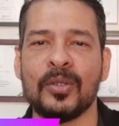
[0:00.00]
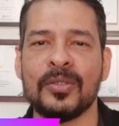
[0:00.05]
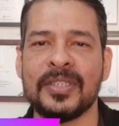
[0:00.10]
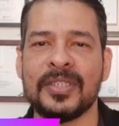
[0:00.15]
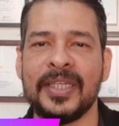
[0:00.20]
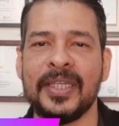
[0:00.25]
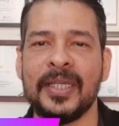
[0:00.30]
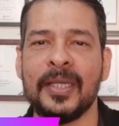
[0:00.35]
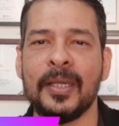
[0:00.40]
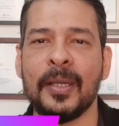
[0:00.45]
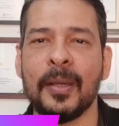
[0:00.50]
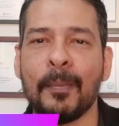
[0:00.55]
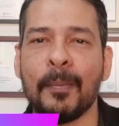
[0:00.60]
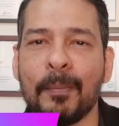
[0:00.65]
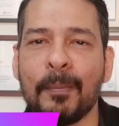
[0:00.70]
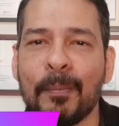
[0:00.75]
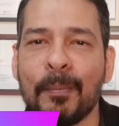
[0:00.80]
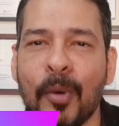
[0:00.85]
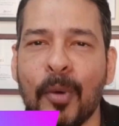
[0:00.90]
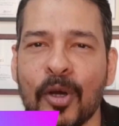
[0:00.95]
want to see
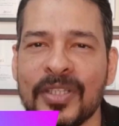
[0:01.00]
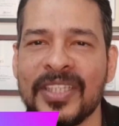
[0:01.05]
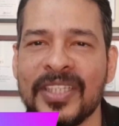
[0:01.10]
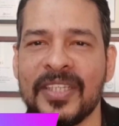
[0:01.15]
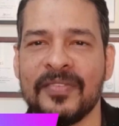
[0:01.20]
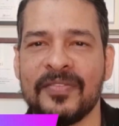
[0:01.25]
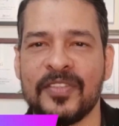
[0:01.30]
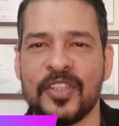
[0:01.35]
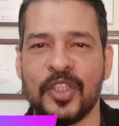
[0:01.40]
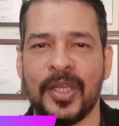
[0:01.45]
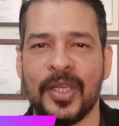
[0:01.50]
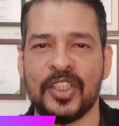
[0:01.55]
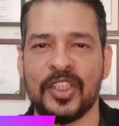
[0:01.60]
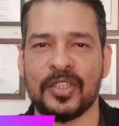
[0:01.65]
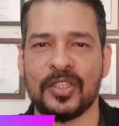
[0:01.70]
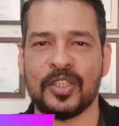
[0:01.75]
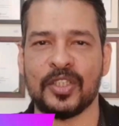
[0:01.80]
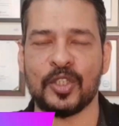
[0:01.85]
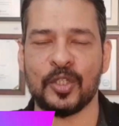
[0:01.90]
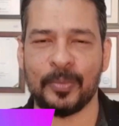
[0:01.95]
positive
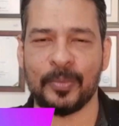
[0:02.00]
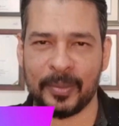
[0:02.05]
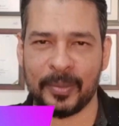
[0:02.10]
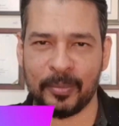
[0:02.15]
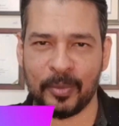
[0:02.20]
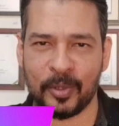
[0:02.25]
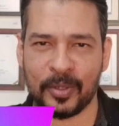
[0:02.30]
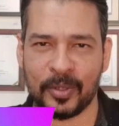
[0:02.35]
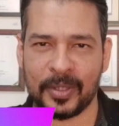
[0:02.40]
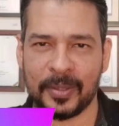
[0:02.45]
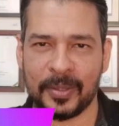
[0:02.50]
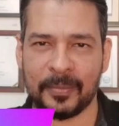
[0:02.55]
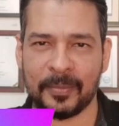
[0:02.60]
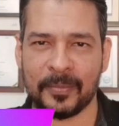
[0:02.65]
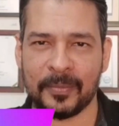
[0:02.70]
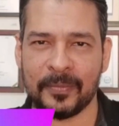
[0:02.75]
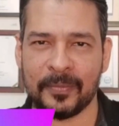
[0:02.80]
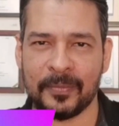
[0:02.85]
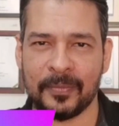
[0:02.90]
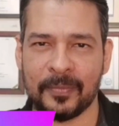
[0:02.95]
changes to my body?
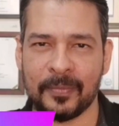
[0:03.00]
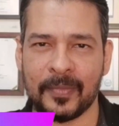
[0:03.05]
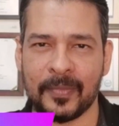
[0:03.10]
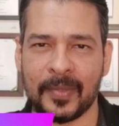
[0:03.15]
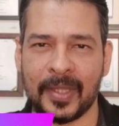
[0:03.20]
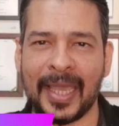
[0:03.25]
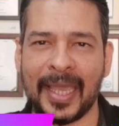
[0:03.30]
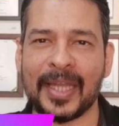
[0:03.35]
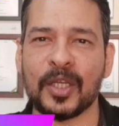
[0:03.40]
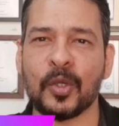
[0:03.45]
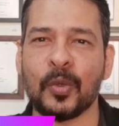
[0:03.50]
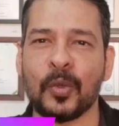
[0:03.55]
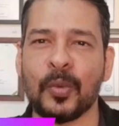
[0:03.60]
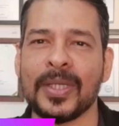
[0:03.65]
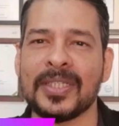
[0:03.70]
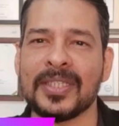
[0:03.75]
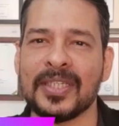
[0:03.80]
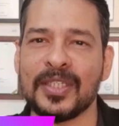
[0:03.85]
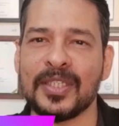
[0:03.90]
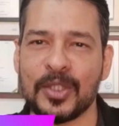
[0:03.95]
And
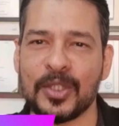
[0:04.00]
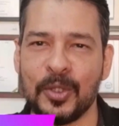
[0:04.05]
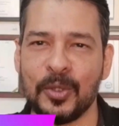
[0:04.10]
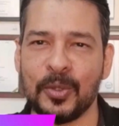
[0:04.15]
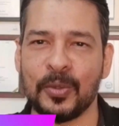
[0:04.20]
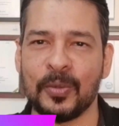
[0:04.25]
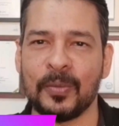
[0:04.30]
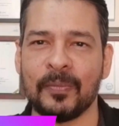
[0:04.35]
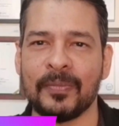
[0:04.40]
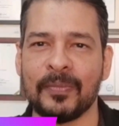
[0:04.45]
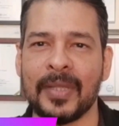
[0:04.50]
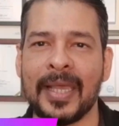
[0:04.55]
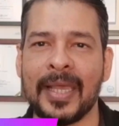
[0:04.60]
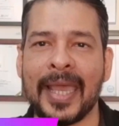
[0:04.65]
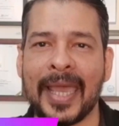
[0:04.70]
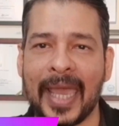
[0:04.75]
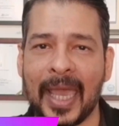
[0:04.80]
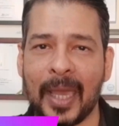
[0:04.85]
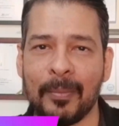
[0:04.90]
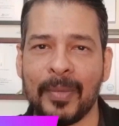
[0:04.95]
question 2,
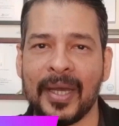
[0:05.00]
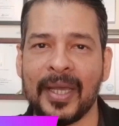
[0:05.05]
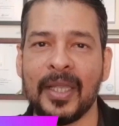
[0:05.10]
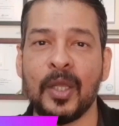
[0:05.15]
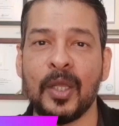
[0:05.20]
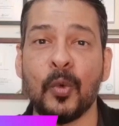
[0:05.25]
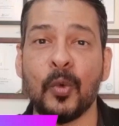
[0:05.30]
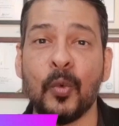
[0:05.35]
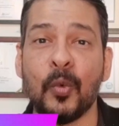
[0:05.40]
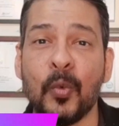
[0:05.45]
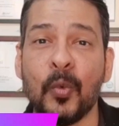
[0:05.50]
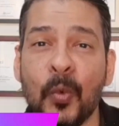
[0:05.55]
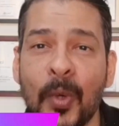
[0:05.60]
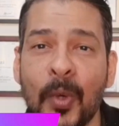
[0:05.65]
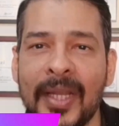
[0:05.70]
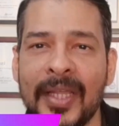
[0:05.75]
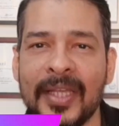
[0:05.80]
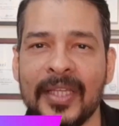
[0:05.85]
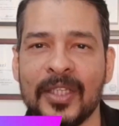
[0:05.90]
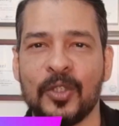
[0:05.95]
am I
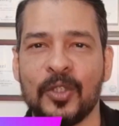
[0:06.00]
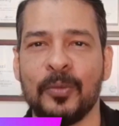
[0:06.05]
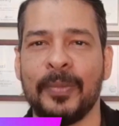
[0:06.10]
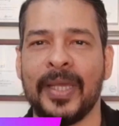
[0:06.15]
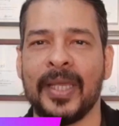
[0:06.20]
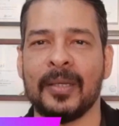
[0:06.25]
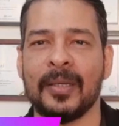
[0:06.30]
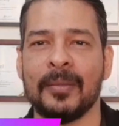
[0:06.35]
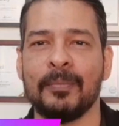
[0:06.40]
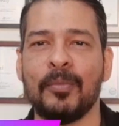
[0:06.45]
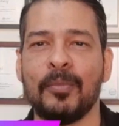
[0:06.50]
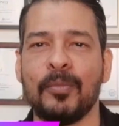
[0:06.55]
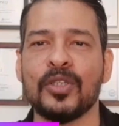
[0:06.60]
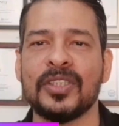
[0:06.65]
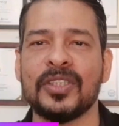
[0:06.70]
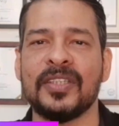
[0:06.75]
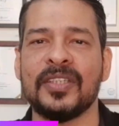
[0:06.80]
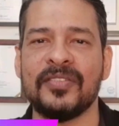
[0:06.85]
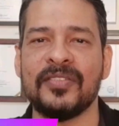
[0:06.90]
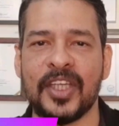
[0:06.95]
willing to make
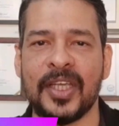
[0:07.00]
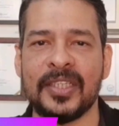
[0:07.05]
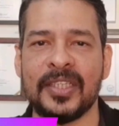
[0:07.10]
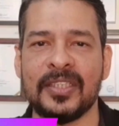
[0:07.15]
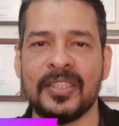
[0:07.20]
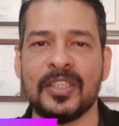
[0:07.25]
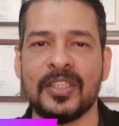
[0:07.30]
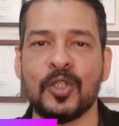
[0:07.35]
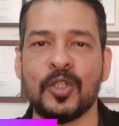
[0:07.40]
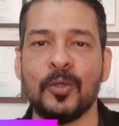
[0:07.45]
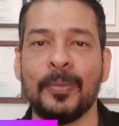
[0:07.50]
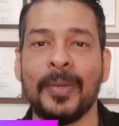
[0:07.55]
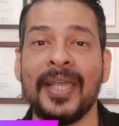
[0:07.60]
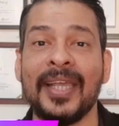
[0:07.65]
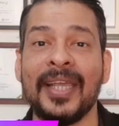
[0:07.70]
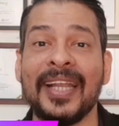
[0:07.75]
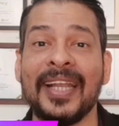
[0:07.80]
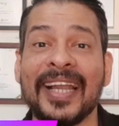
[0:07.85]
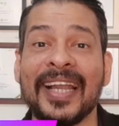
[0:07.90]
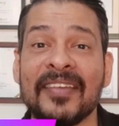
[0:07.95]
positive changes to
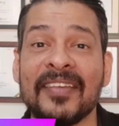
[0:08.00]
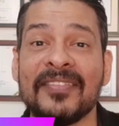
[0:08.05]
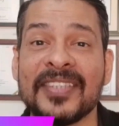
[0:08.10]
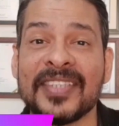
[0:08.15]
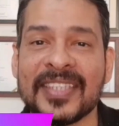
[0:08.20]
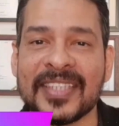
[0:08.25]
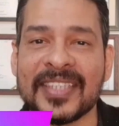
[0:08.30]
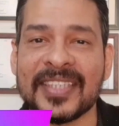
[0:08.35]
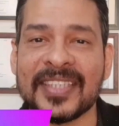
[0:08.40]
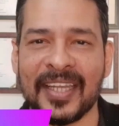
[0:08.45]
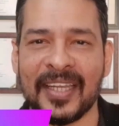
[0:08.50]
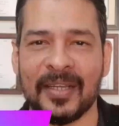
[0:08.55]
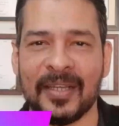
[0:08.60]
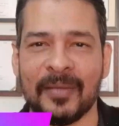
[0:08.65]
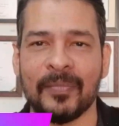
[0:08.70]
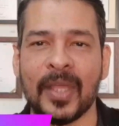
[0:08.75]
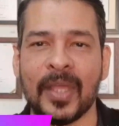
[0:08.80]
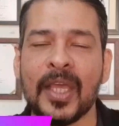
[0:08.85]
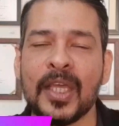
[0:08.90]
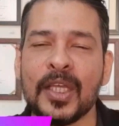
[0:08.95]
my
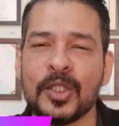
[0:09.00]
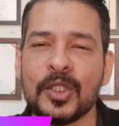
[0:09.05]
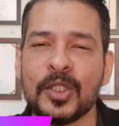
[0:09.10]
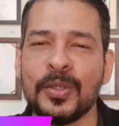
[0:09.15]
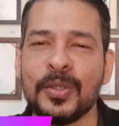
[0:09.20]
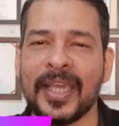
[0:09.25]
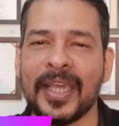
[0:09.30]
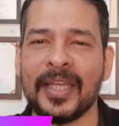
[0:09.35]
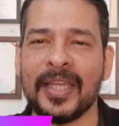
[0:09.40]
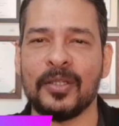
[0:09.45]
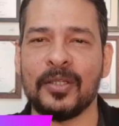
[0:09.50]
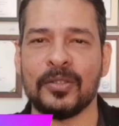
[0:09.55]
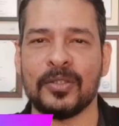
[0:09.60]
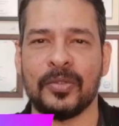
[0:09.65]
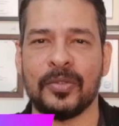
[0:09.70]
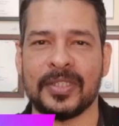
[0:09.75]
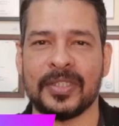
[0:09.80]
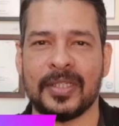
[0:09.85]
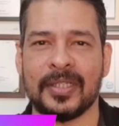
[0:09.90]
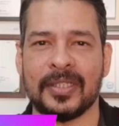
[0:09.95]
lifestyle to get
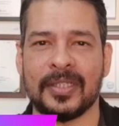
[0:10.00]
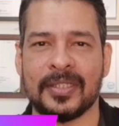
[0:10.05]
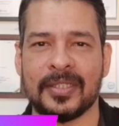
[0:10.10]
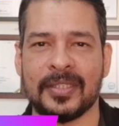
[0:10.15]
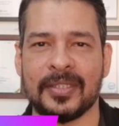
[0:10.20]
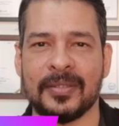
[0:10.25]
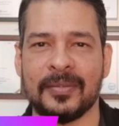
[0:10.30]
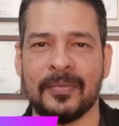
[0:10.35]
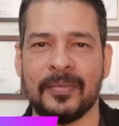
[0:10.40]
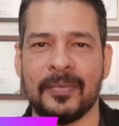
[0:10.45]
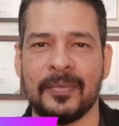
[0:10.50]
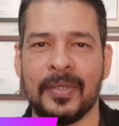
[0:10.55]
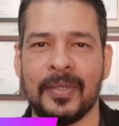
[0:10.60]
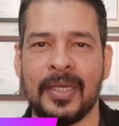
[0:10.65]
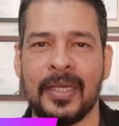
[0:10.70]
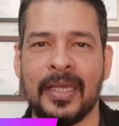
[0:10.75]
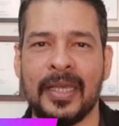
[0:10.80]
those results?